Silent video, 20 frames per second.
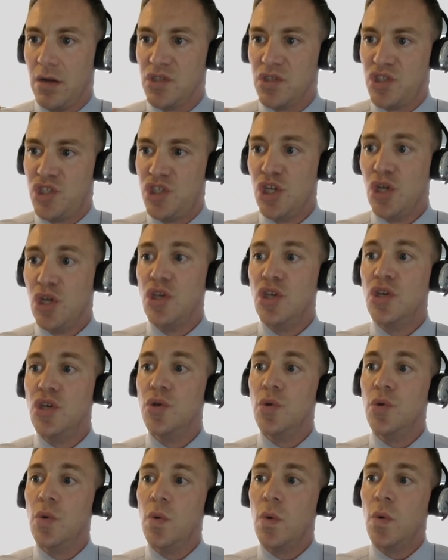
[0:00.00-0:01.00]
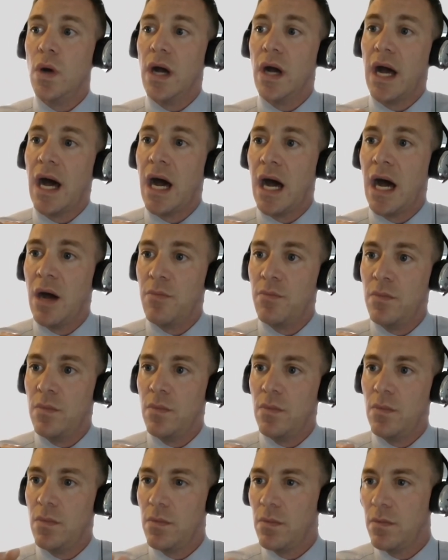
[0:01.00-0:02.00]
do you
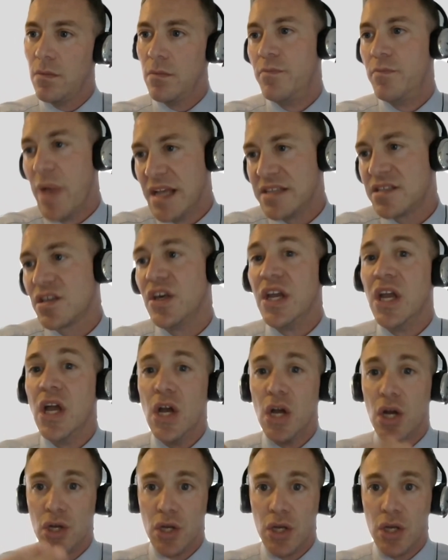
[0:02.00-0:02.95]
basically,